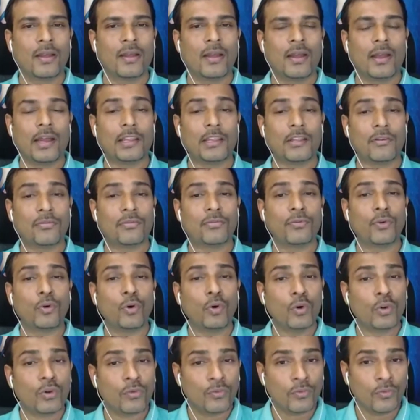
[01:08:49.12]
And the
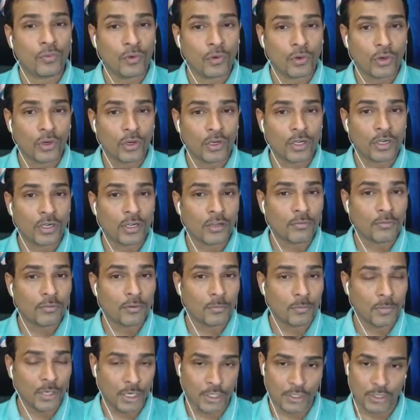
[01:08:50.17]
four-worded
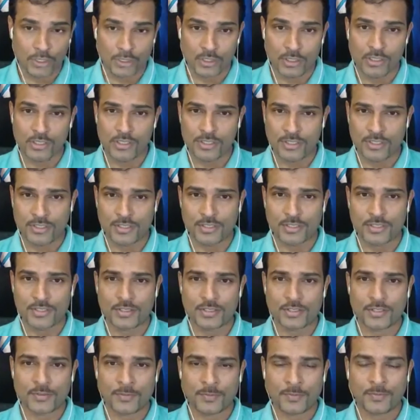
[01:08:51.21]
affirmation is,